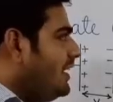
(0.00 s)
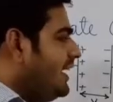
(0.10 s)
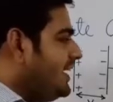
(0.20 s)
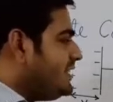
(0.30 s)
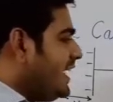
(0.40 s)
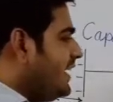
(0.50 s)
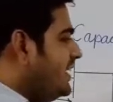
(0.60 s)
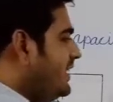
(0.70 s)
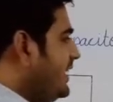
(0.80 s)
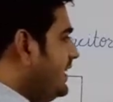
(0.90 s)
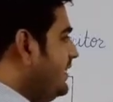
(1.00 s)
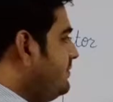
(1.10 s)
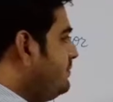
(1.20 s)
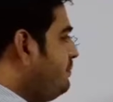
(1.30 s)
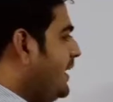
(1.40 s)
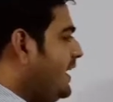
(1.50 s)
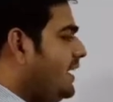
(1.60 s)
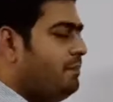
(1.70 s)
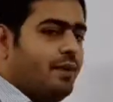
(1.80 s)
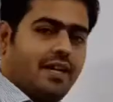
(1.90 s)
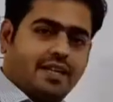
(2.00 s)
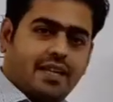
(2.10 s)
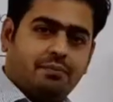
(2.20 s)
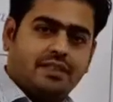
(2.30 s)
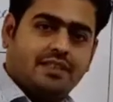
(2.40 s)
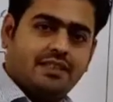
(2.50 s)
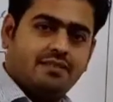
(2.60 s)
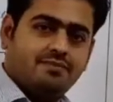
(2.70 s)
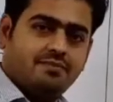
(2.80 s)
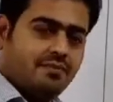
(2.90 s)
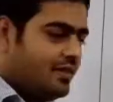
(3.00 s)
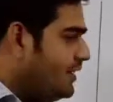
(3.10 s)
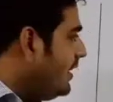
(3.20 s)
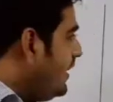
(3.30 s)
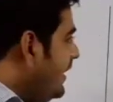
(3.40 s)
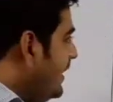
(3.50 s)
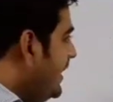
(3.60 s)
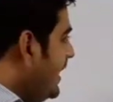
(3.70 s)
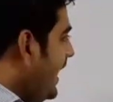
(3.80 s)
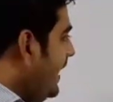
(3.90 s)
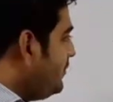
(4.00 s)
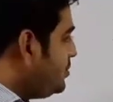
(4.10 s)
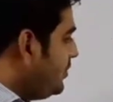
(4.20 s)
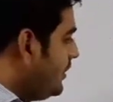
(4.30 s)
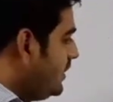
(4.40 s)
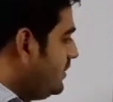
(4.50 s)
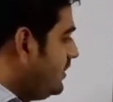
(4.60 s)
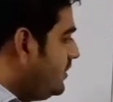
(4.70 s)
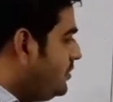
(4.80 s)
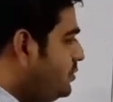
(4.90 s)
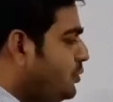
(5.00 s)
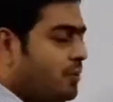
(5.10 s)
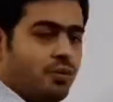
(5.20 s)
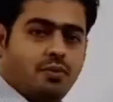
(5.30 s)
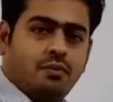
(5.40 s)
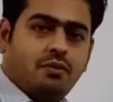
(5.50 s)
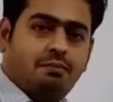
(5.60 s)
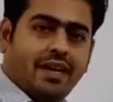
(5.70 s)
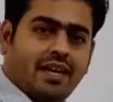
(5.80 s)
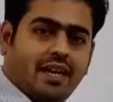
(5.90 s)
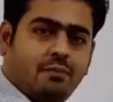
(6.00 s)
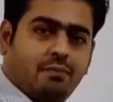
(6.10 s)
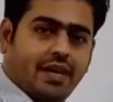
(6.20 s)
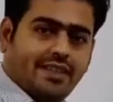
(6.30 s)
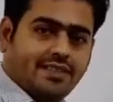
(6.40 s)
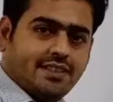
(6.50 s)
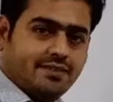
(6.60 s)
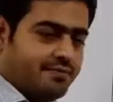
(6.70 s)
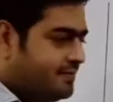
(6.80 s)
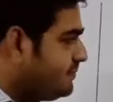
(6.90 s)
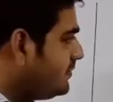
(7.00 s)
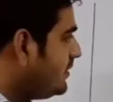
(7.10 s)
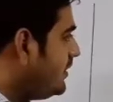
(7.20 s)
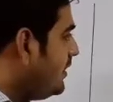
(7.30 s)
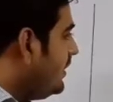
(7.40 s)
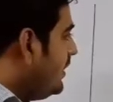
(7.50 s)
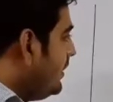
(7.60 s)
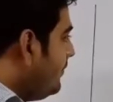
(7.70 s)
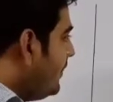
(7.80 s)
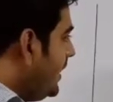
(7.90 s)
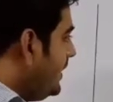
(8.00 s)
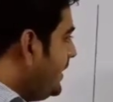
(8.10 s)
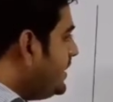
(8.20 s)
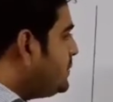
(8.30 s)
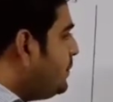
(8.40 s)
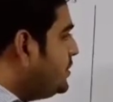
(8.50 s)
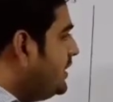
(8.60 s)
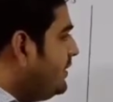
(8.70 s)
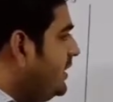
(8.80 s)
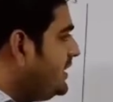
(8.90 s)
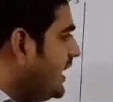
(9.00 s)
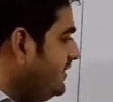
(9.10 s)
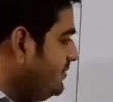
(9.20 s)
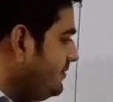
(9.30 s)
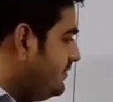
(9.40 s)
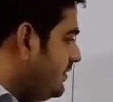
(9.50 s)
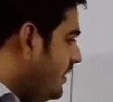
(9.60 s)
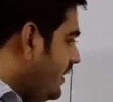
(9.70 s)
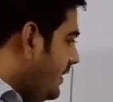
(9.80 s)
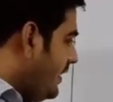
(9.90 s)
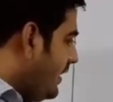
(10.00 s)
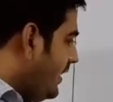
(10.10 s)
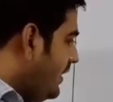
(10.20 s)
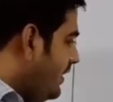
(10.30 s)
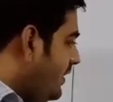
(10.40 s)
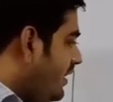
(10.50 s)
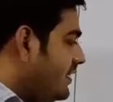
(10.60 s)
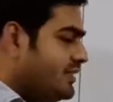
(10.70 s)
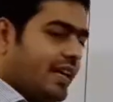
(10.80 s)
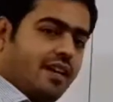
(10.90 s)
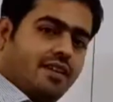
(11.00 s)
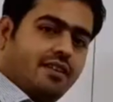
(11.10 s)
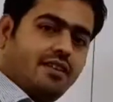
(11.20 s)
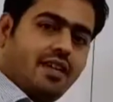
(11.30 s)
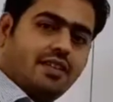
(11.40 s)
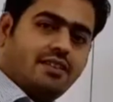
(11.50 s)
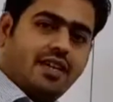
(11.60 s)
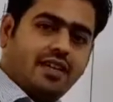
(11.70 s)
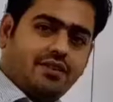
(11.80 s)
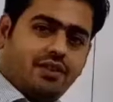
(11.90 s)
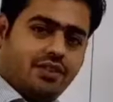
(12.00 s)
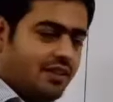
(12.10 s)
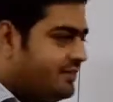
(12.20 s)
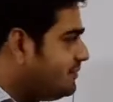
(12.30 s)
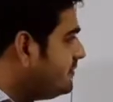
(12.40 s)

Let us start the theory, parallel plate capacitor. Here I have shown two parallel plates, one that is positively charged and second that is negatively charged.